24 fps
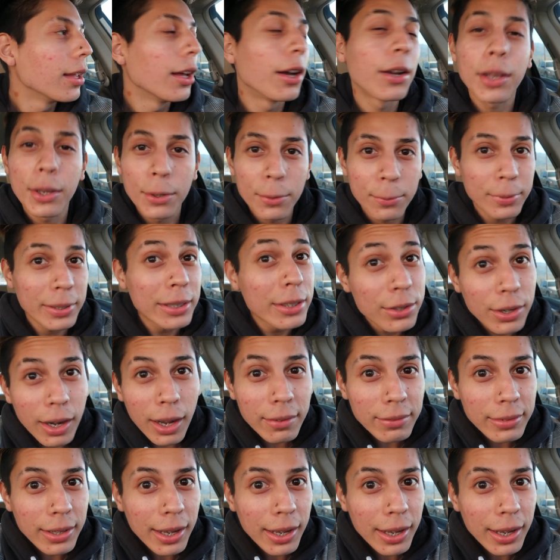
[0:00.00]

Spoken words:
Okay, we drive